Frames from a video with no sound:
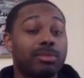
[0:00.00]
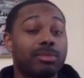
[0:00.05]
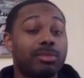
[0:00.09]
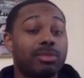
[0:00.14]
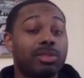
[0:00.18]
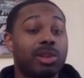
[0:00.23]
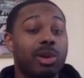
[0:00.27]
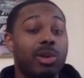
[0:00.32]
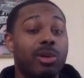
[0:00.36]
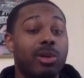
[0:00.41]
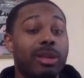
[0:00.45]
Wow.
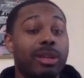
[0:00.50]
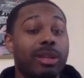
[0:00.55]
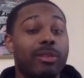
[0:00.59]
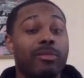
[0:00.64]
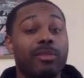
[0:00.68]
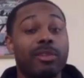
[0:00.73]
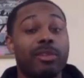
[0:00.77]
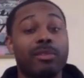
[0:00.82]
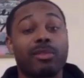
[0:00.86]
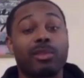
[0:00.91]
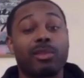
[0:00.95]
So in the
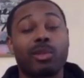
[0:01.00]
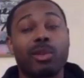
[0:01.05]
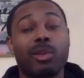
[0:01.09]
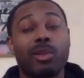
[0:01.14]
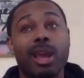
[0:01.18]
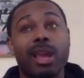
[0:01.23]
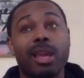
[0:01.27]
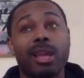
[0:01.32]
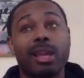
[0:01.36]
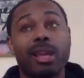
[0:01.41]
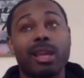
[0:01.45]

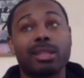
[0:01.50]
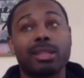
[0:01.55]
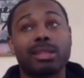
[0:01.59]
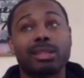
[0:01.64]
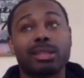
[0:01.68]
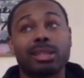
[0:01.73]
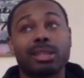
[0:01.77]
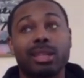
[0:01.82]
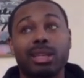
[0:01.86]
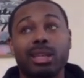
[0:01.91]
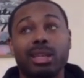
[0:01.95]
grade, it's
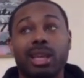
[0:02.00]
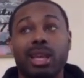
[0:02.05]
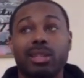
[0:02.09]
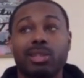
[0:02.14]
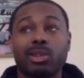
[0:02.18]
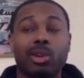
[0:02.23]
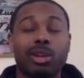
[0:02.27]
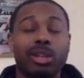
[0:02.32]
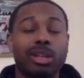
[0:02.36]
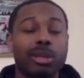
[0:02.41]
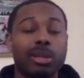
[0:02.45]
it's
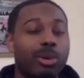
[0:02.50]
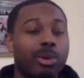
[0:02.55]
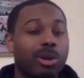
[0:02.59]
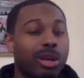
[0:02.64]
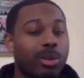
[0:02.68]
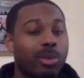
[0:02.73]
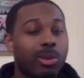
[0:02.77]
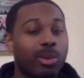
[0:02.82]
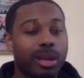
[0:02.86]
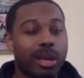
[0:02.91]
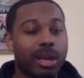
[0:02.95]
early morning
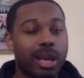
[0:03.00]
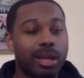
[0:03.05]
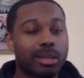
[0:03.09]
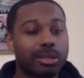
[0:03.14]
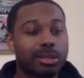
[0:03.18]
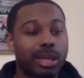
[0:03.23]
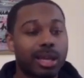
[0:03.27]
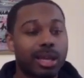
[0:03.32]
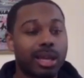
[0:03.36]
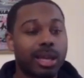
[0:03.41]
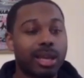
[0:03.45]
workouts
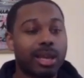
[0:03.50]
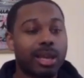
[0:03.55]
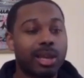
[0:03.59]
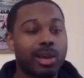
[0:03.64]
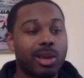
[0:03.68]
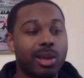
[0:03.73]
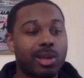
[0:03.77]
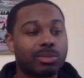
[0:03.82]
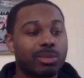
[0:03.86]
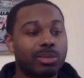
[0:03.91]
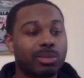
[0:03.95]
at
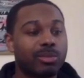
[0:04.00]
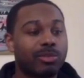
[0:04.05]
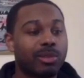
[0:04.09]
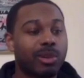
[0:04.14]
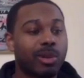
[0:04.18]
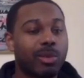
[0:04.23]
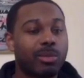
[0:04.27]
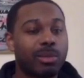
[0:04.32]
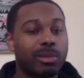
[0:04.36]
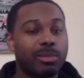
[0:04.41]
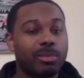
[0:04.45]
Hales
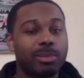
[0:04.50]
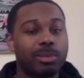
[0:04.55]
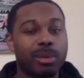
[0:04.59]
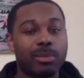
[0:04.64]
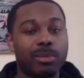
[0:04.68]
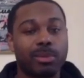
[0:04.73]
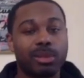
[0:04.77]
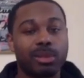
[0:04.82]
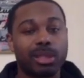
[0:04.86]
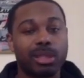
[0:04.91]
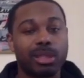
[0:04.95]
before more
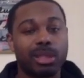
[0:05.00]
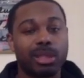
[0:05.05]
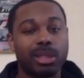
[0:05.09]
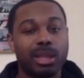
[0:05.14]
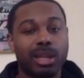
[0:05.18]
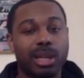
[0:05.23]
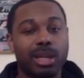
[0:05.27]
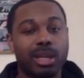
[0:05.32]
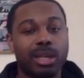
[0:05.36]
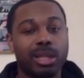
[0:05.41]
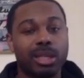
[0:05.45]
people in
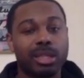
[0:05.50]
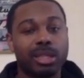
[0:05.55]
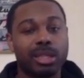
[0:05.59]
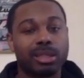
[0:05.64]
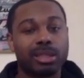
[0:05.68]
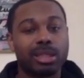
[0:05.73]
there. It's